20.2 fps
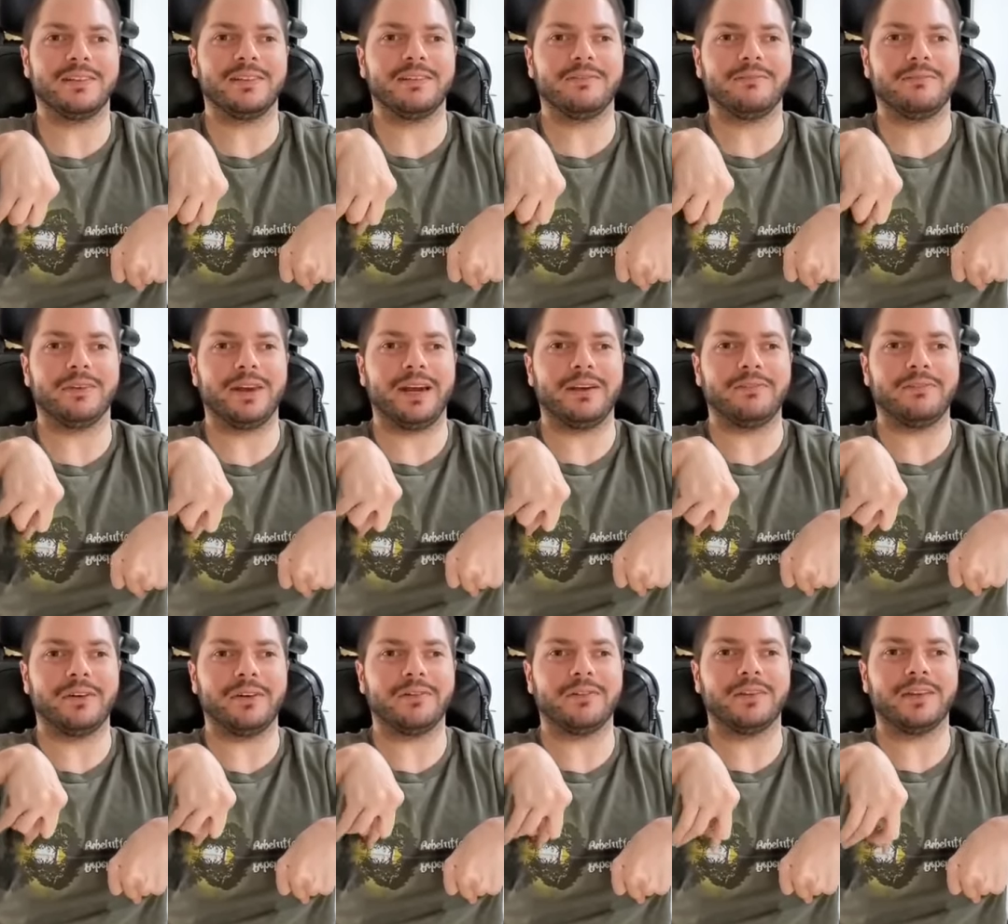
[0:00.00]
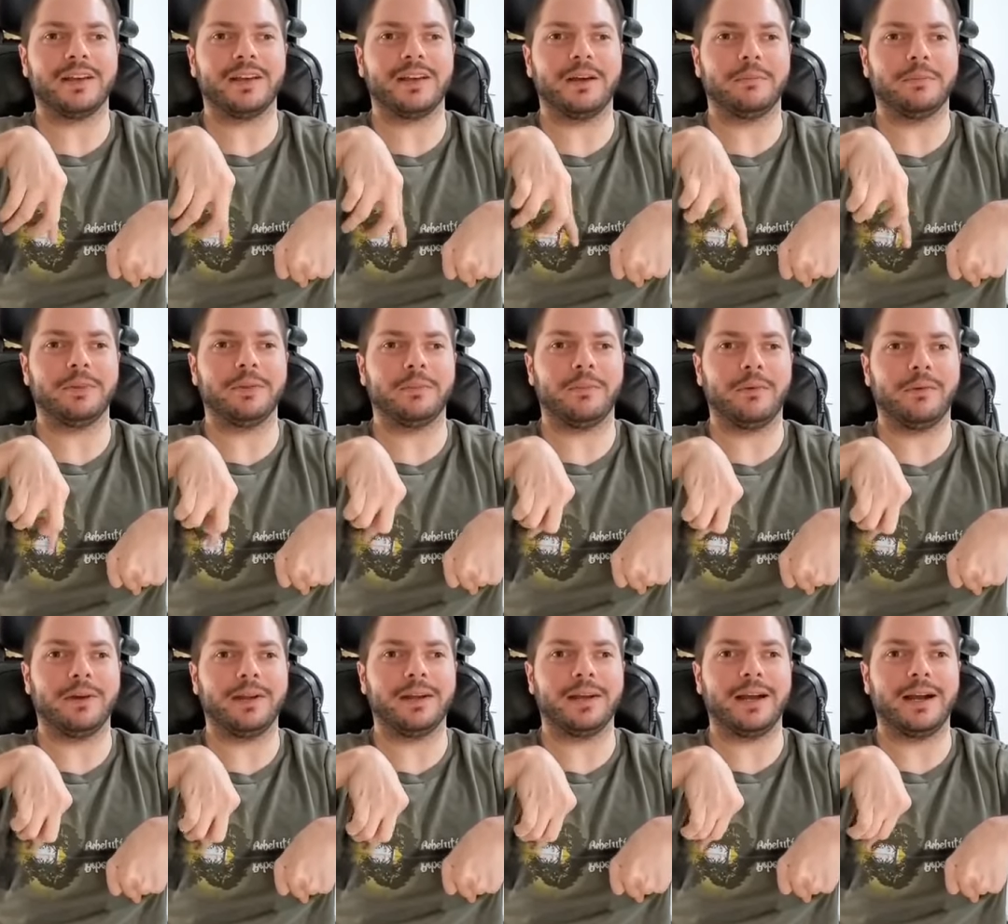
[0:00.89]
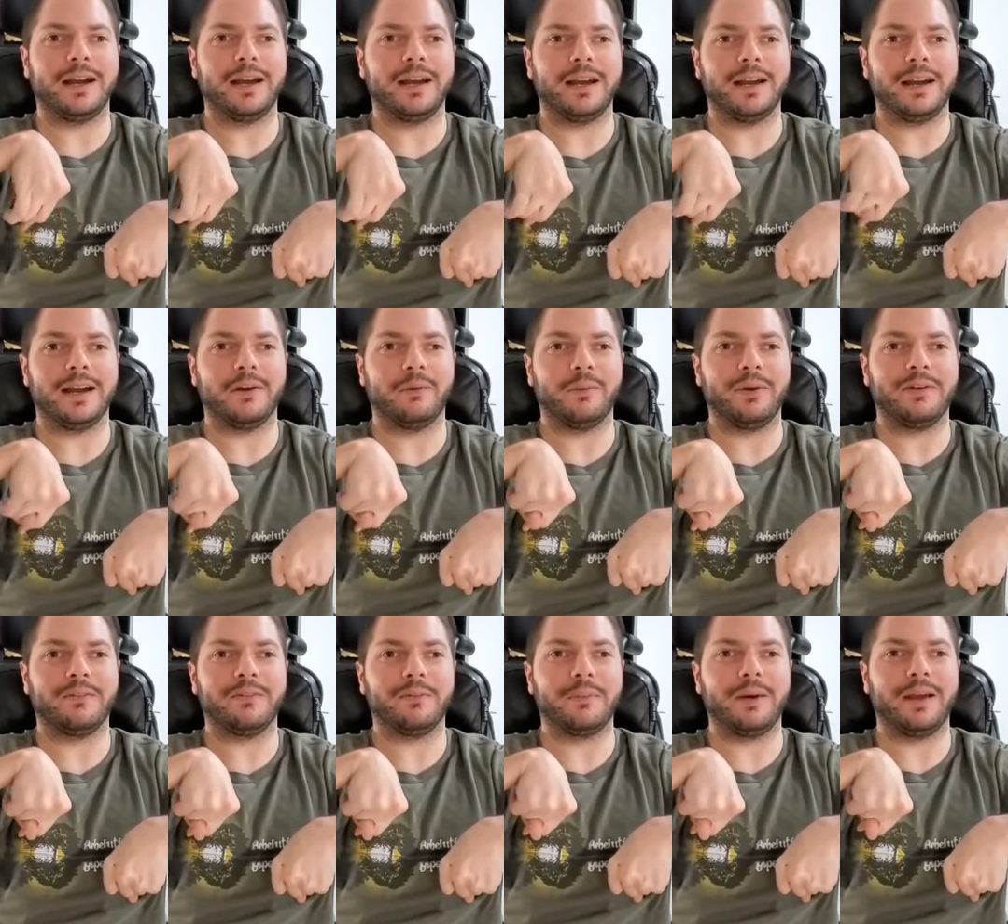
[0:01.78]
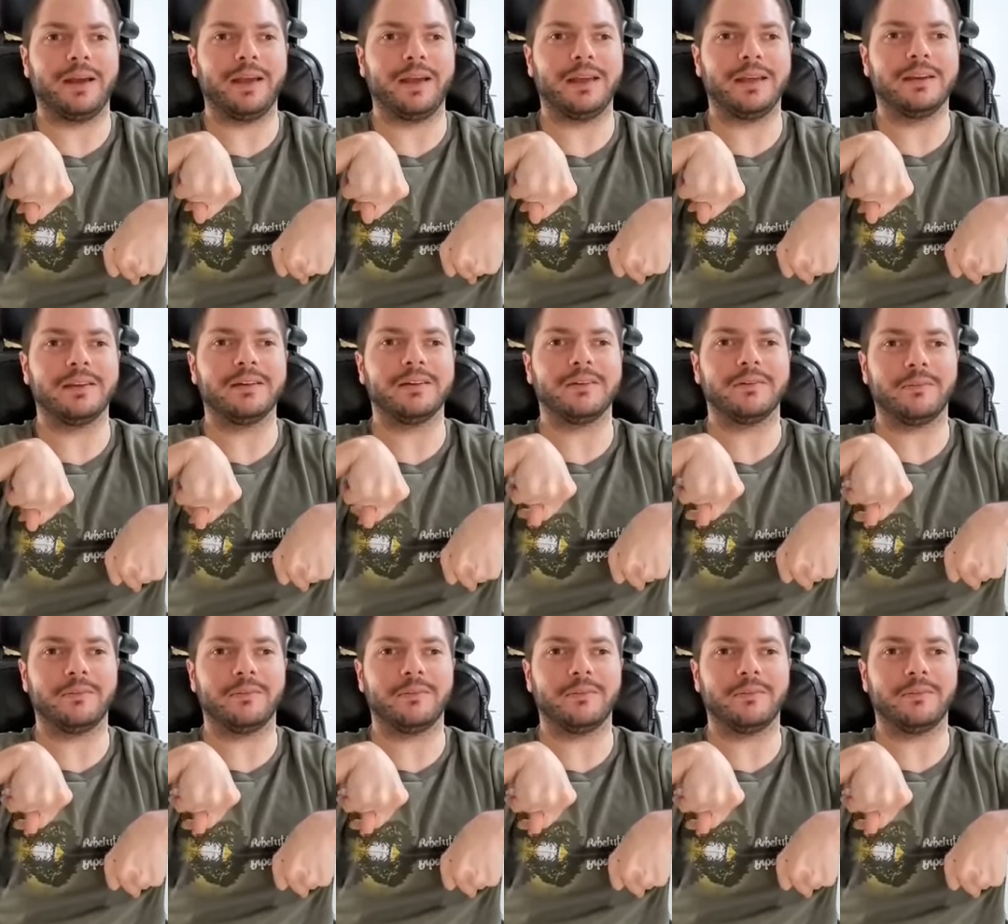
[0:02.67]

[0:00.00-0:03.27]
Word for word: when I first get up in the morning, I gotta wait for my aide.